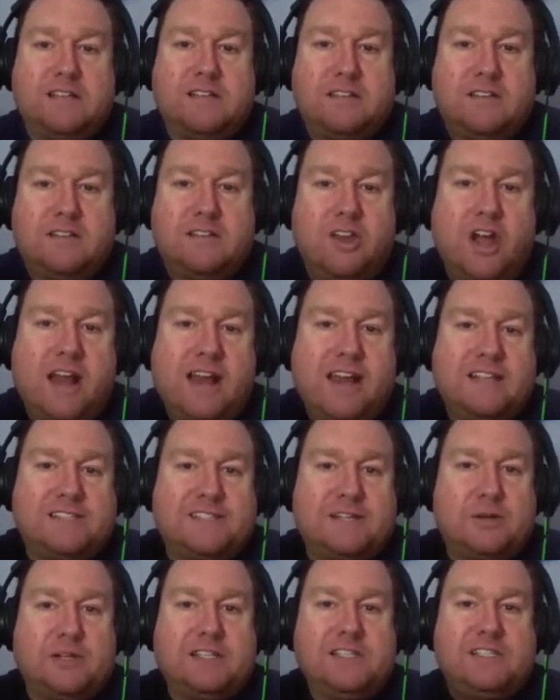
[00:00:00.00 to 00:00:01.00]
not
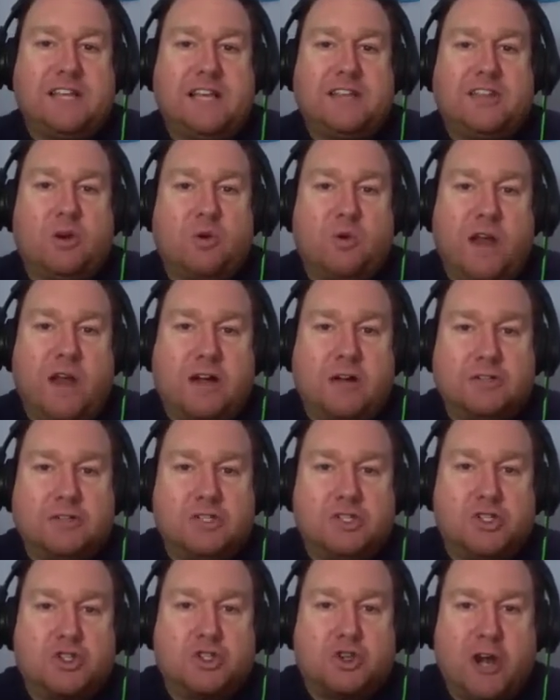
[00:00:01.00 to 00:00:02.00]
necessarily set the record
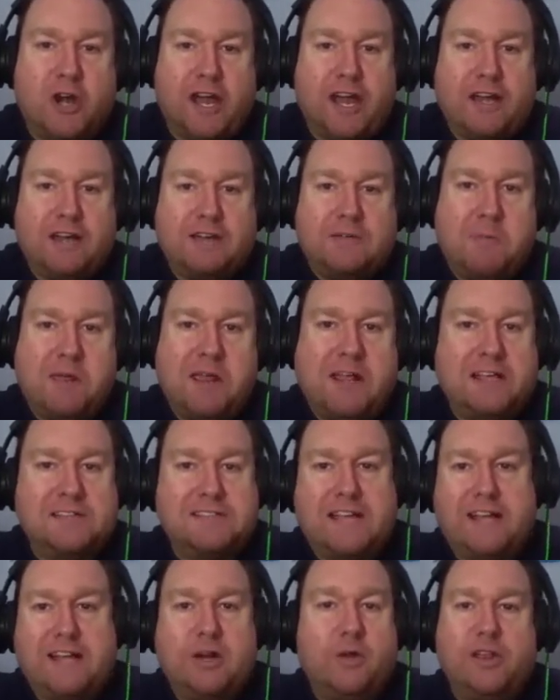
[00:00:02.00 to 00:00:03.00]
straight
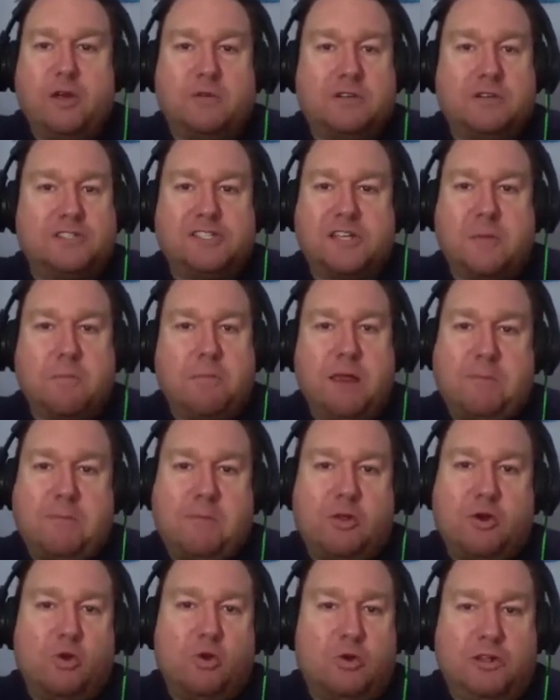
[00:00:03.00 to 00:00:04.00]
because I know there were some
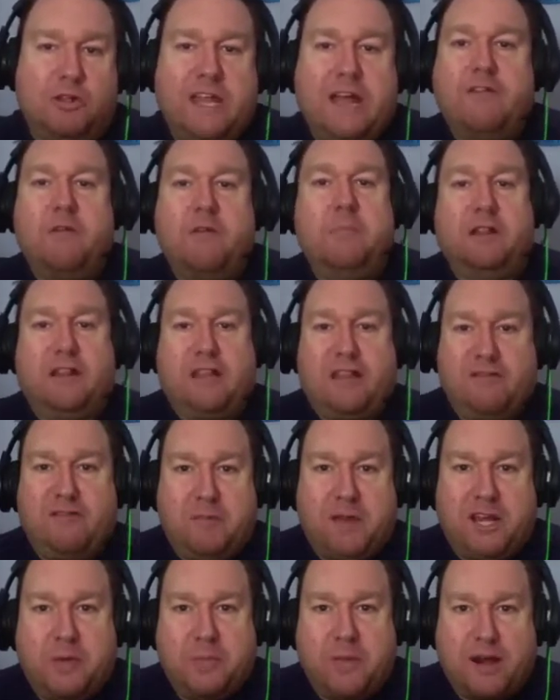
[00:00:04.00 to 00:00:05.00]
people who will never believe
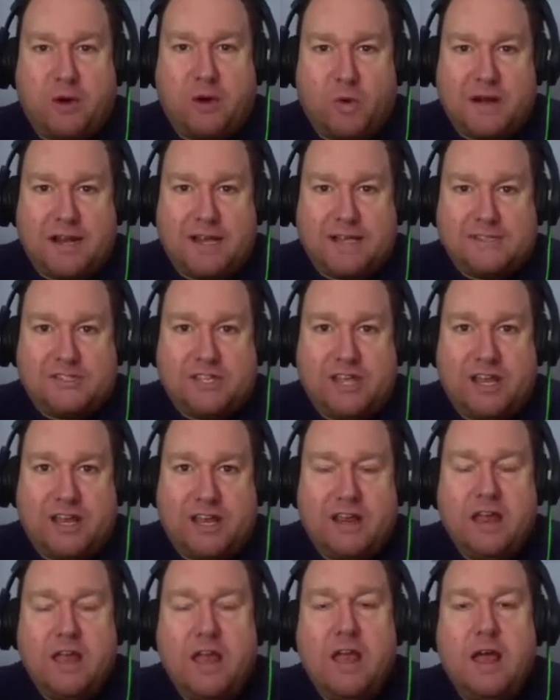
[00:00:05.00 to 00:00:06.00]
me no matter what yeah. I
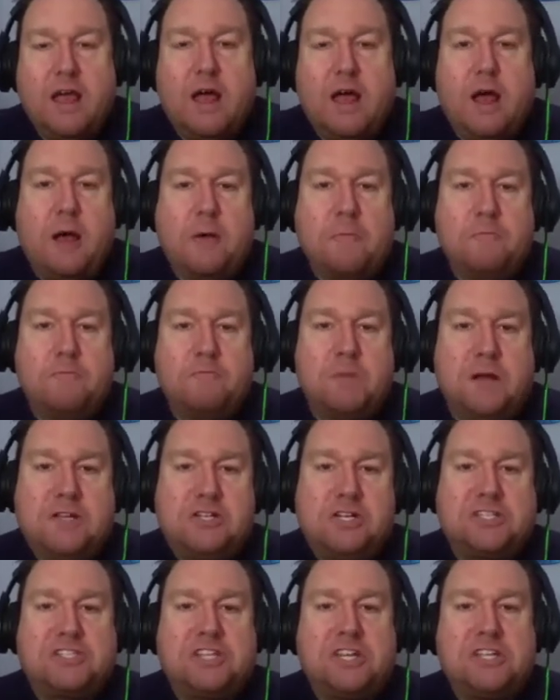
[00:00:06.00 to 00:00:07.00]
say, sure. Uh, but
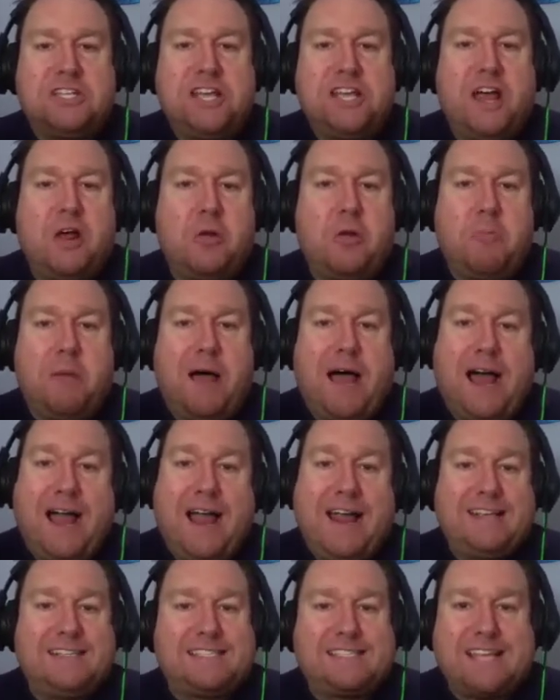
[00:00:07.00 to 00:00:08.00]
just to tell
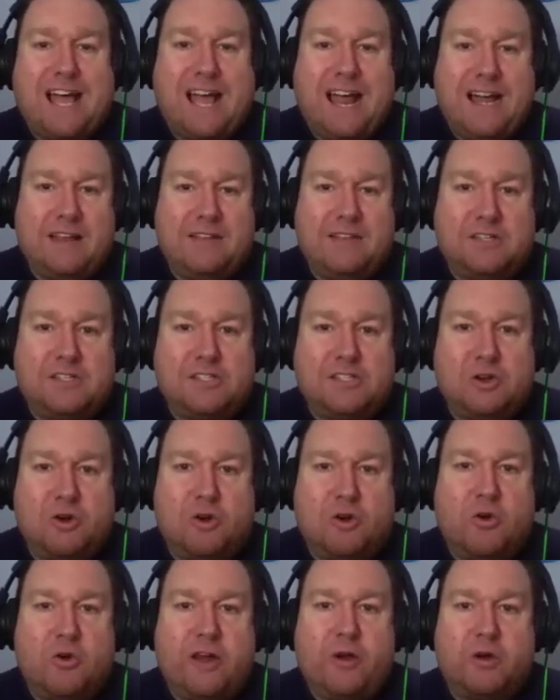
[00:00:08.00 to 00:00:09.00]
my side of the
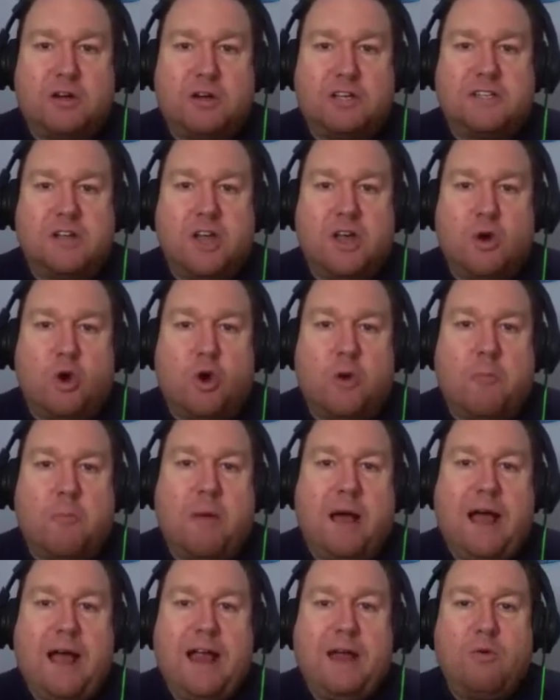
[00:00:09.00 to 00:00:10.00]
story or or
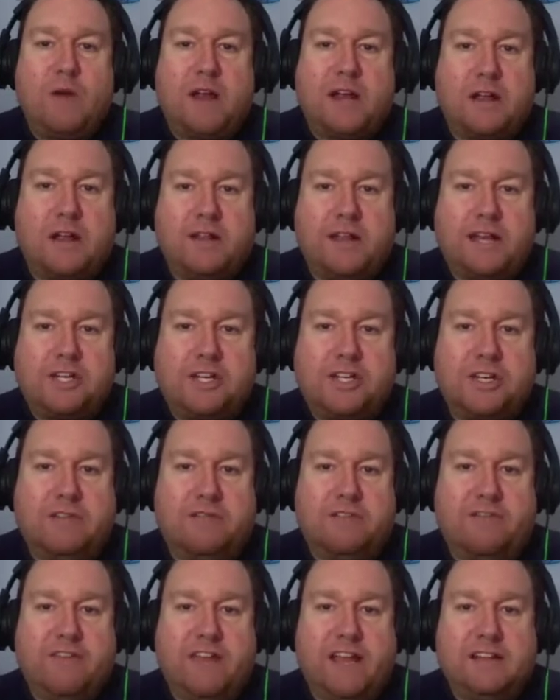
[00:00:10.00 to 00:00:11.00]
my recollection
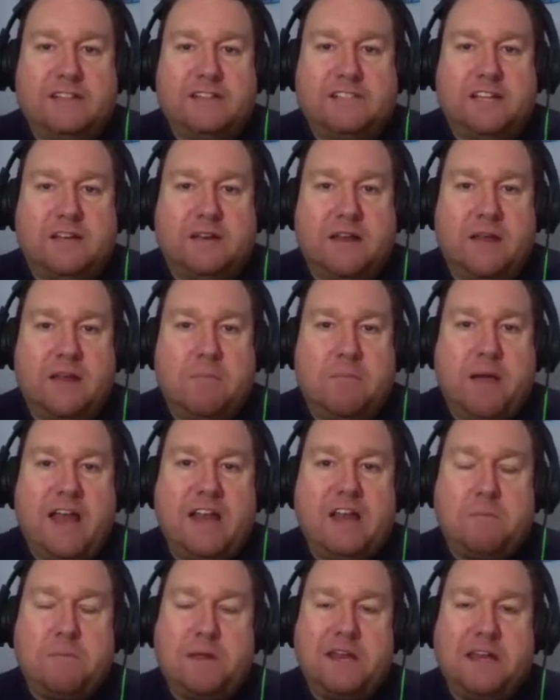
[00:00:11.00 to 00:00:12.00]
of events and, and
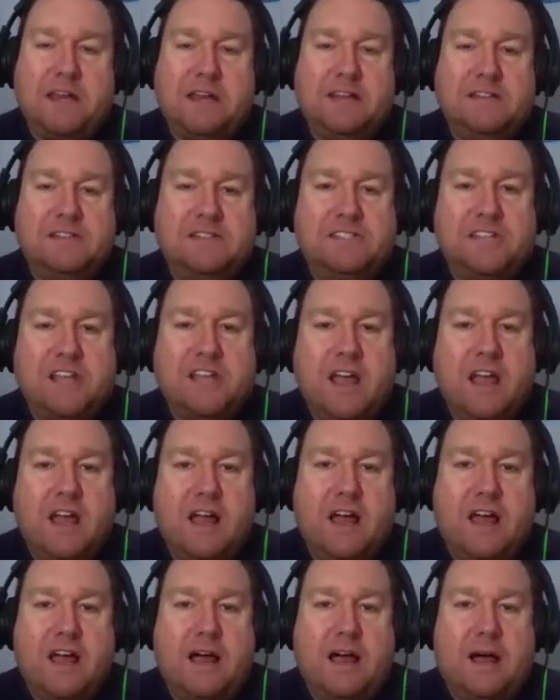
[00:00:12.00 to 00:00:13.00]
my opinions,
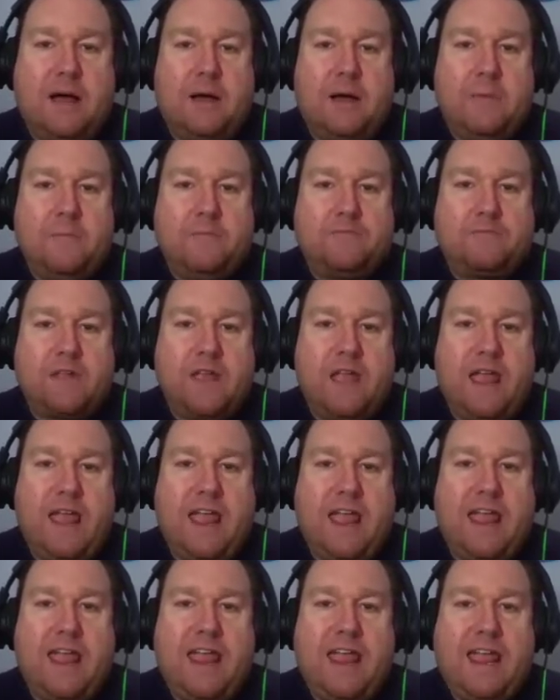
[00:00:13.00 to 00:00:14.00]
um,
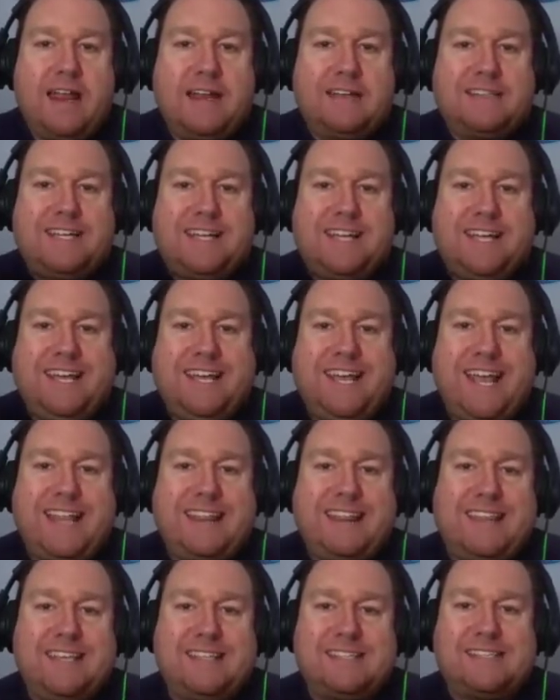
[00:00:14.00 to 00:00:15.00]
and to
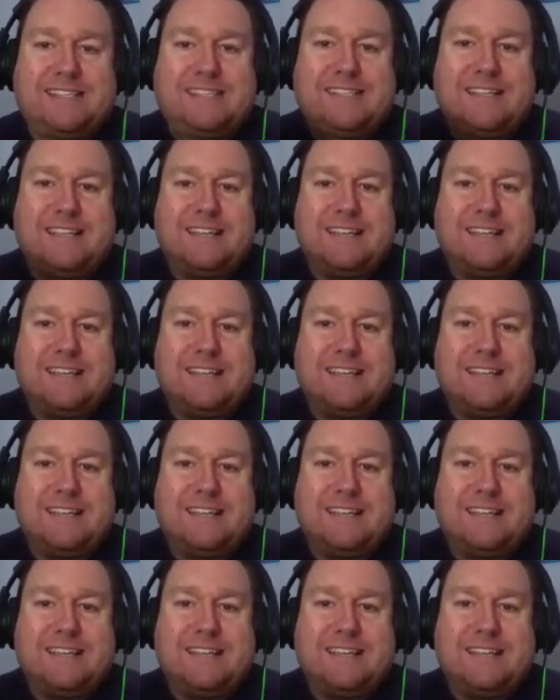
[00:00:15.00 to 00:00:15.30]
get this